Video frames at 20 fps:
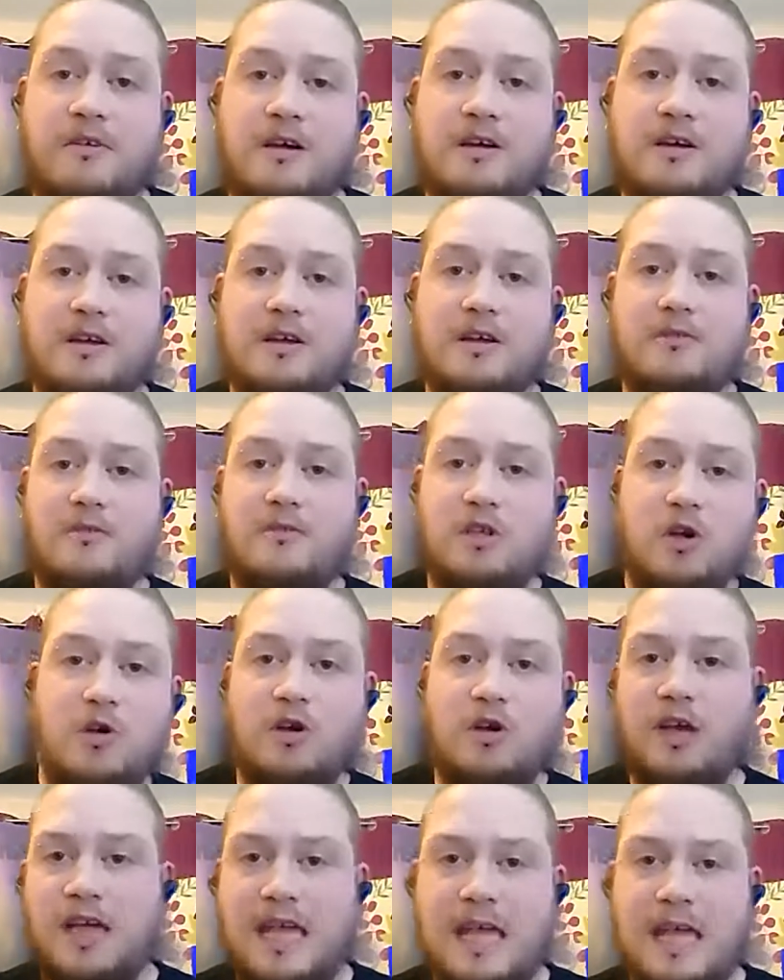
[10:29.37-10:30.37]
for for
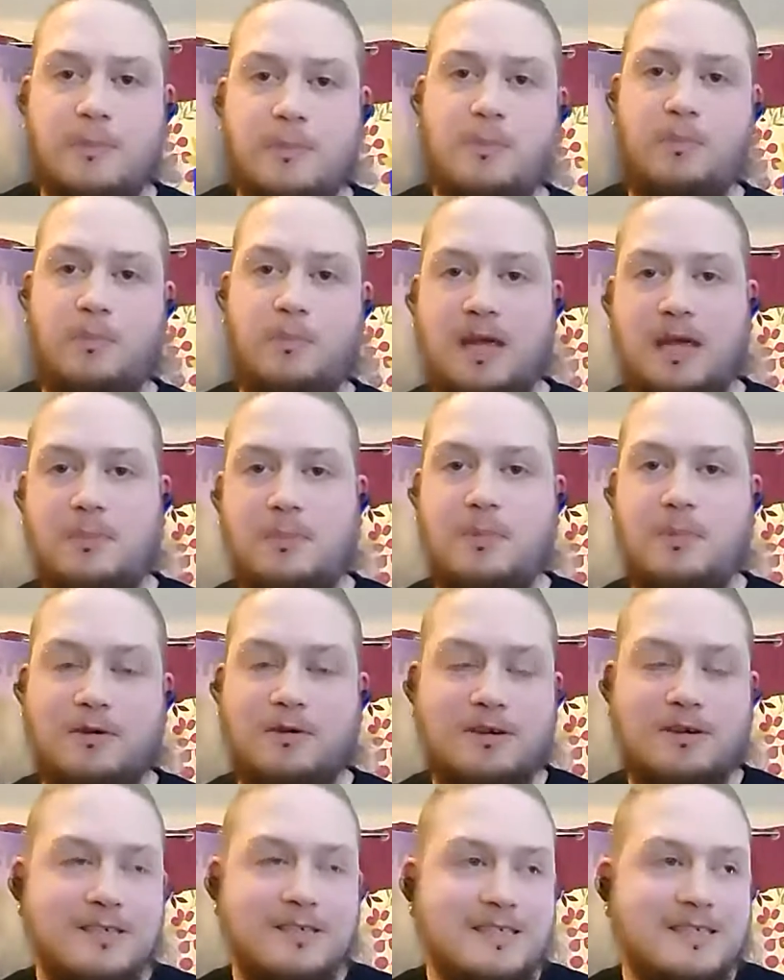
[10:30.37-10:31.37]
younger hip
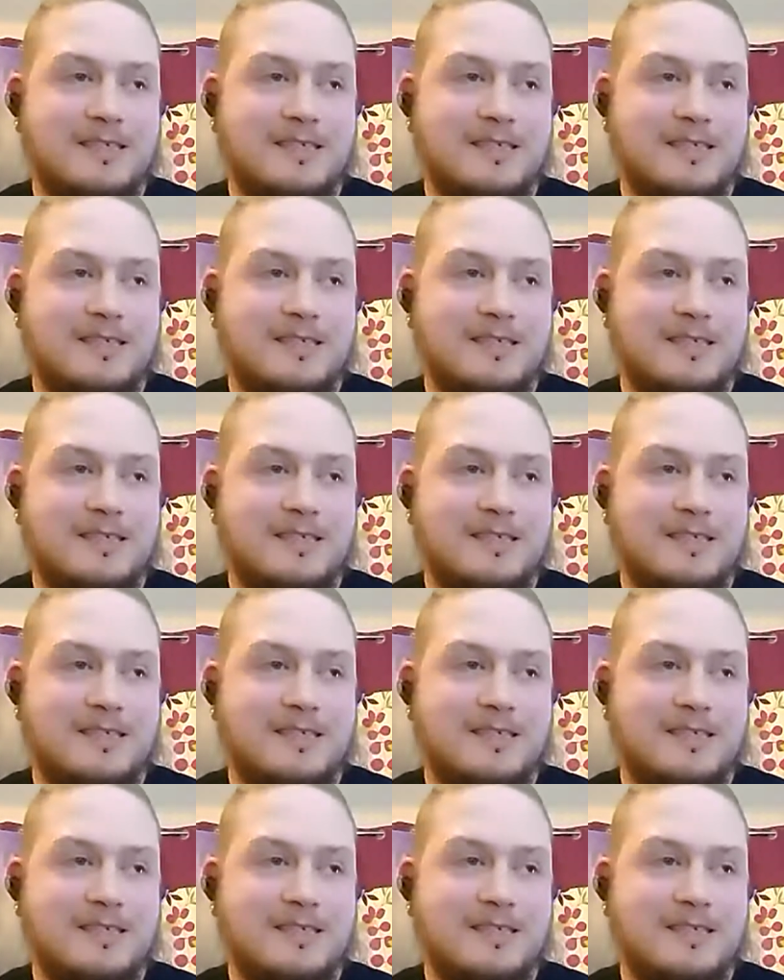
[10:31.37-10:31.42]
people